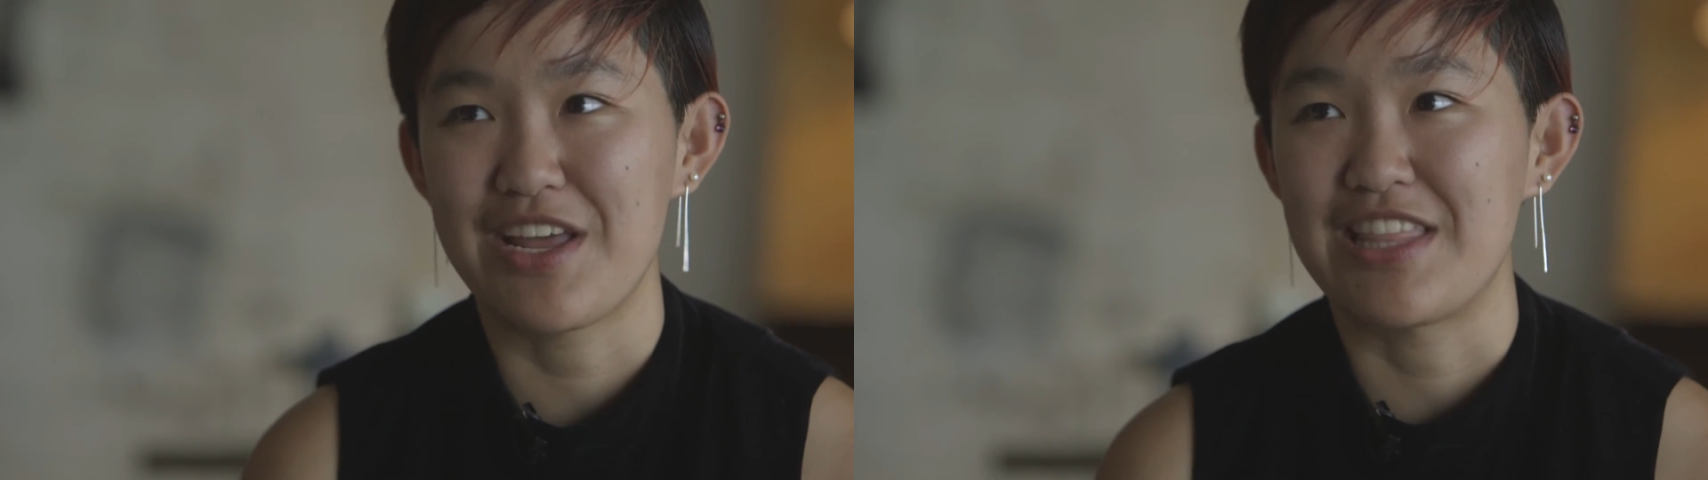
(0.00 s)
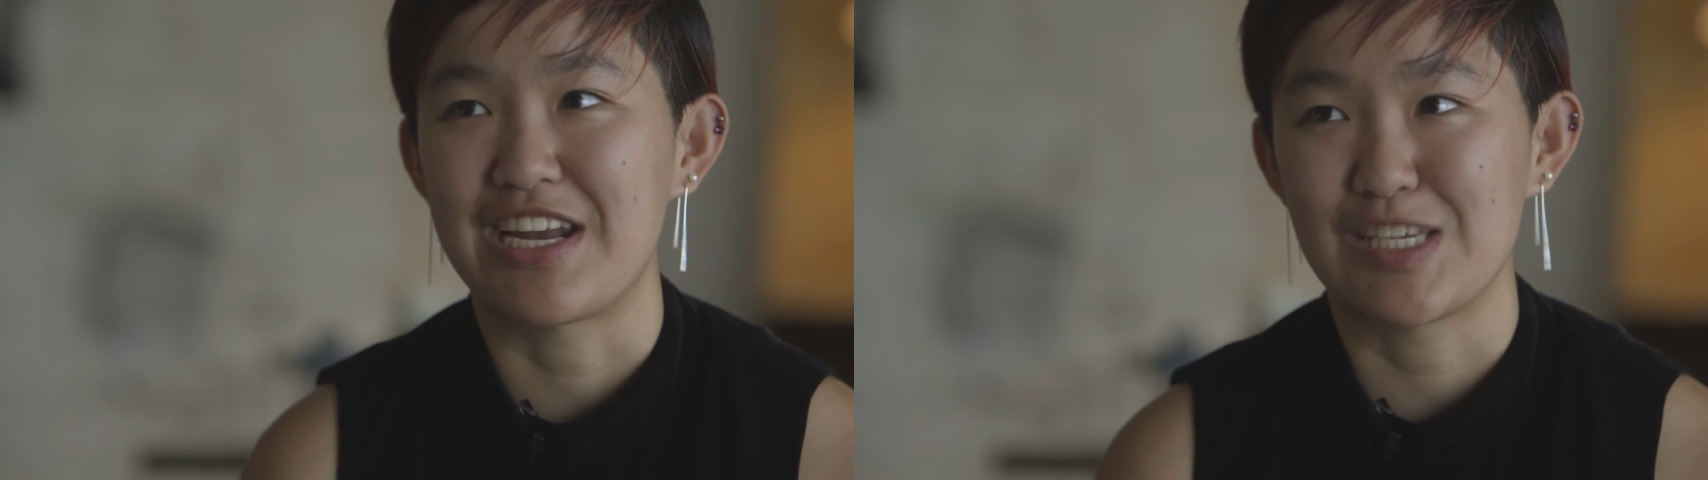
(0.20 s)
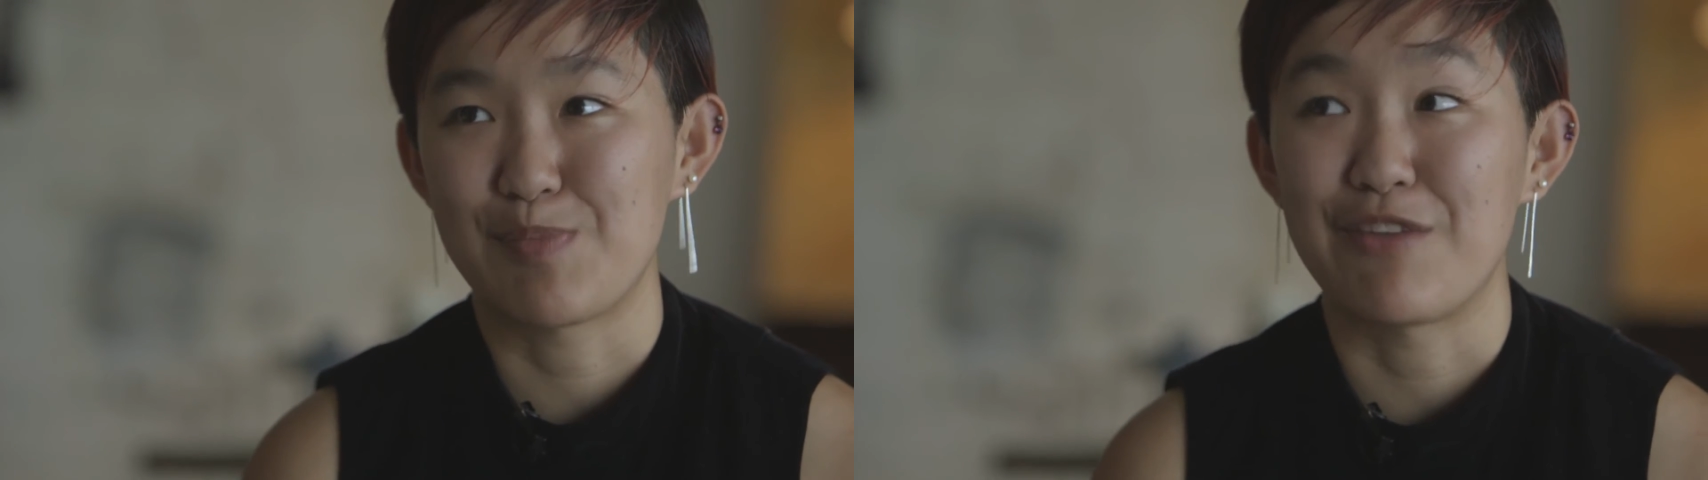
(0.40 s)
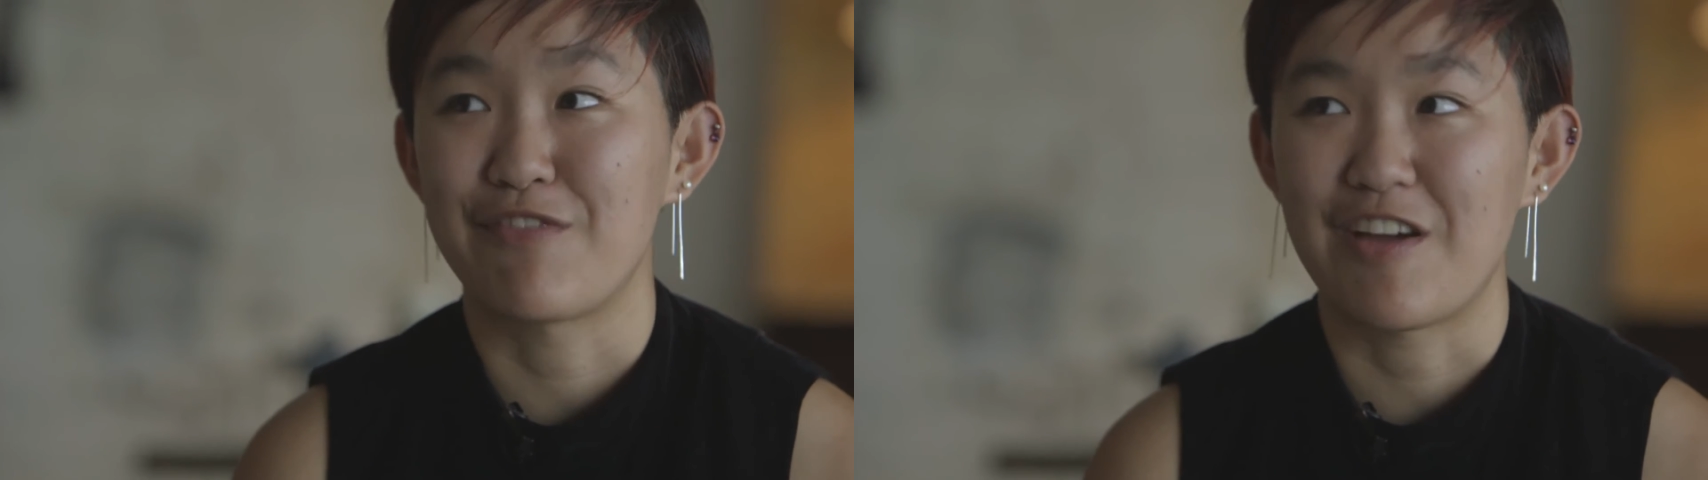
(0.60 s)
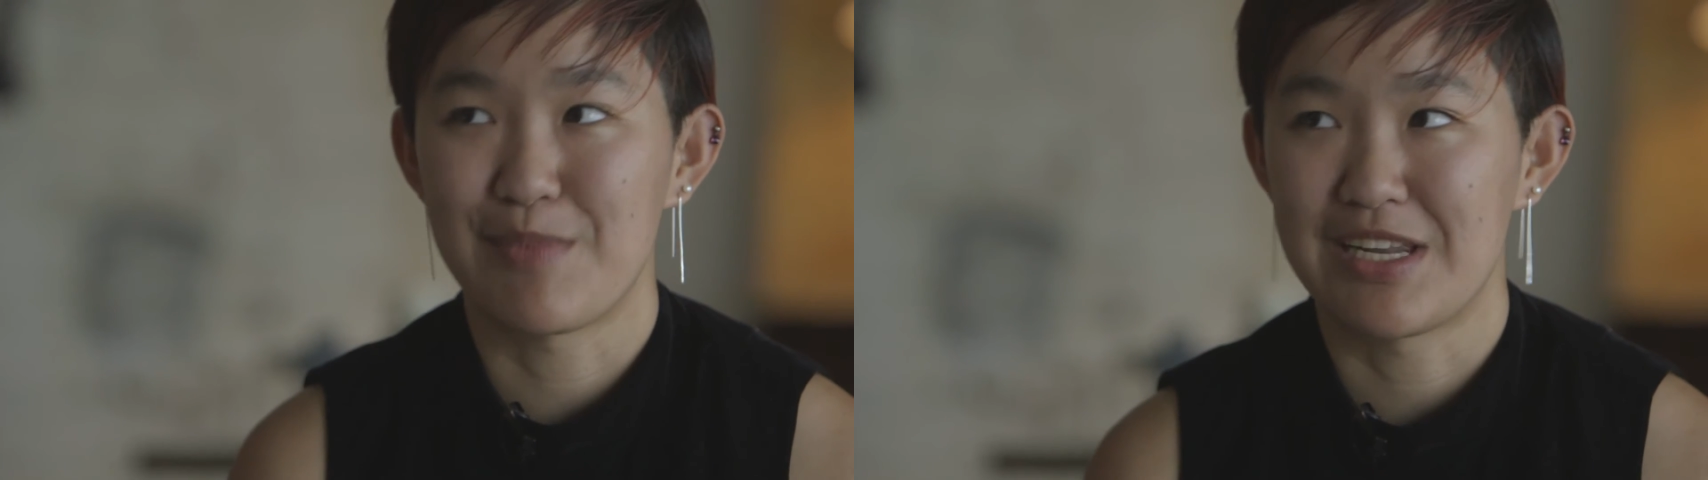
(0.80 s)
and then I spend
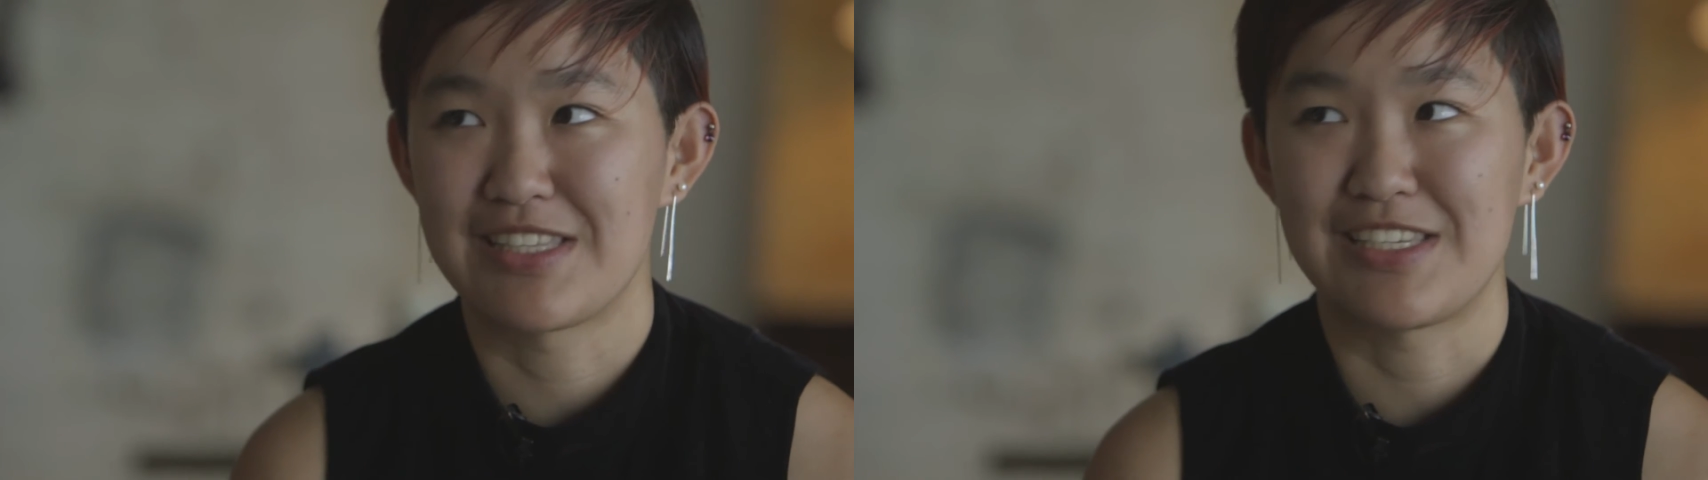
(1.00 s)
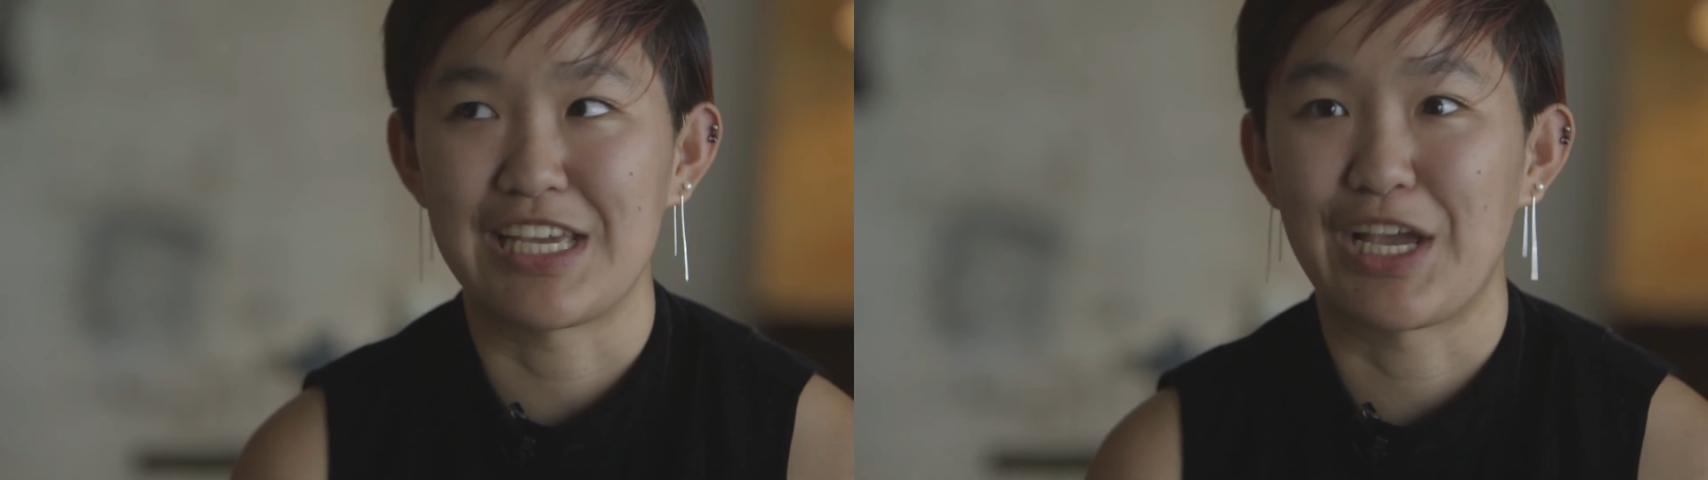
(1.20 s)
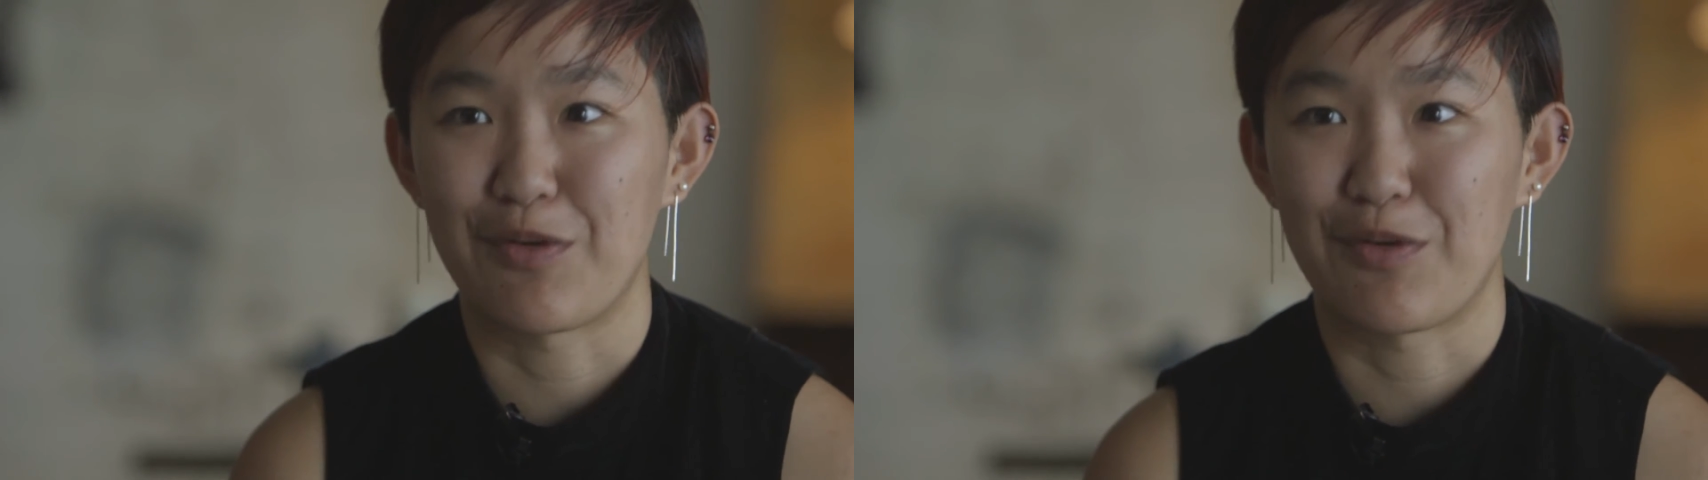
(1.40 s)
5 minutes digging